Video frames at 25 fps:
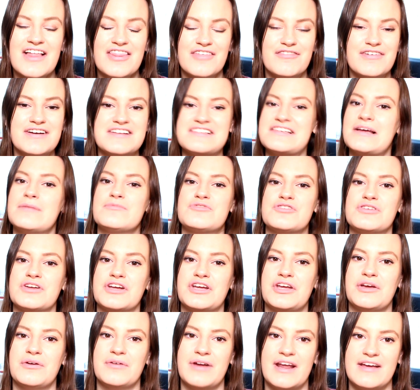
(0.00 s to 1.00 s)
The reason I'm
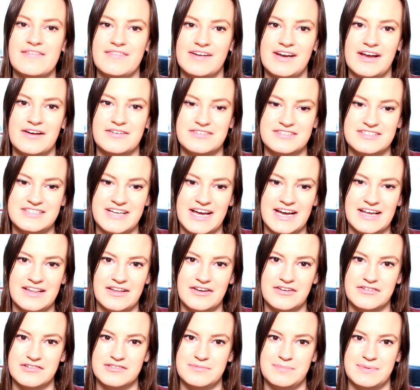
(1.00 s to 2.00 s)
doing a Q&A video today
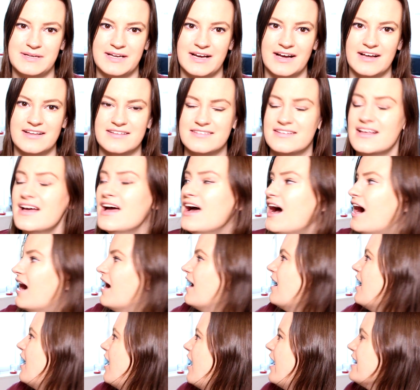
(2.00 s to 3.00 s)
though is because
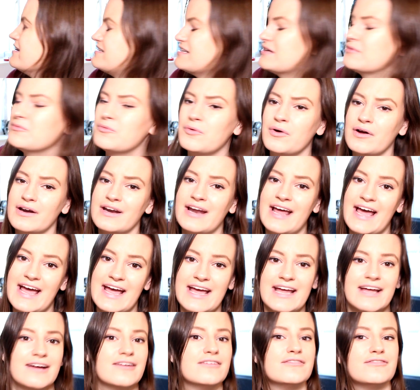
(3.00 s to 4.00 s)
I didn't want
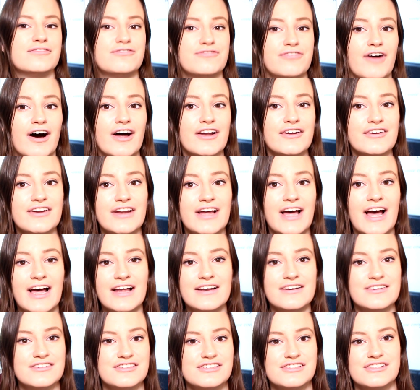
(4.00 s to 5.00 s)
a fun
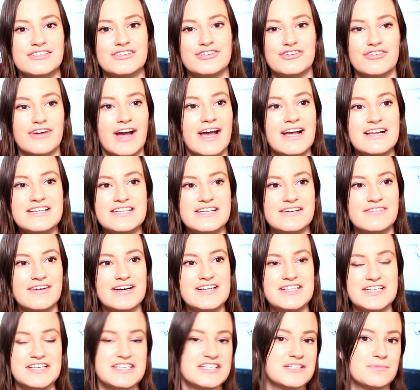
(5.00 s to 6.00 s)
and creative
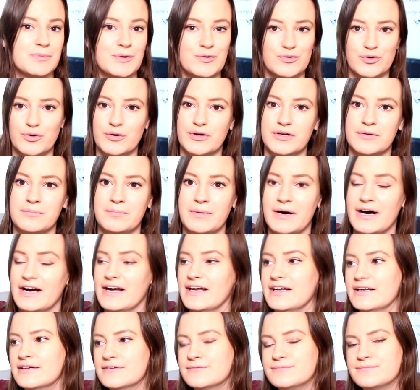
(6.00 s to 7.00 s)
idea to be ruined
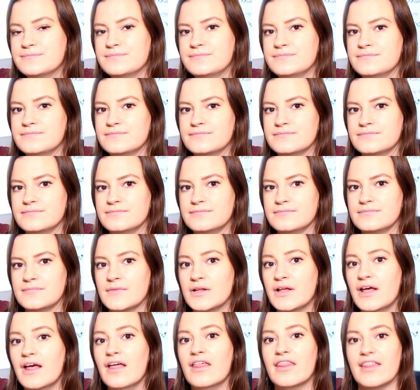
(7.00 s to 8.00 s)
by
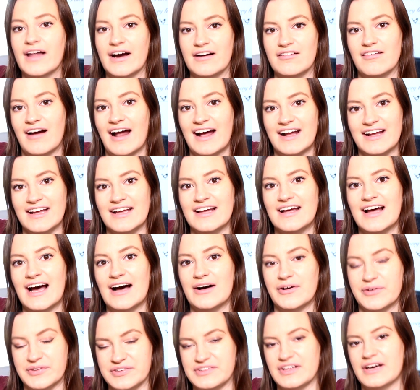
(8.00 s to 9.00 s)
that racket
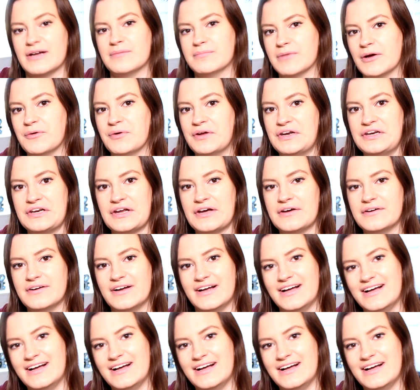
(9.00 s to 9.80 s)
outside my window.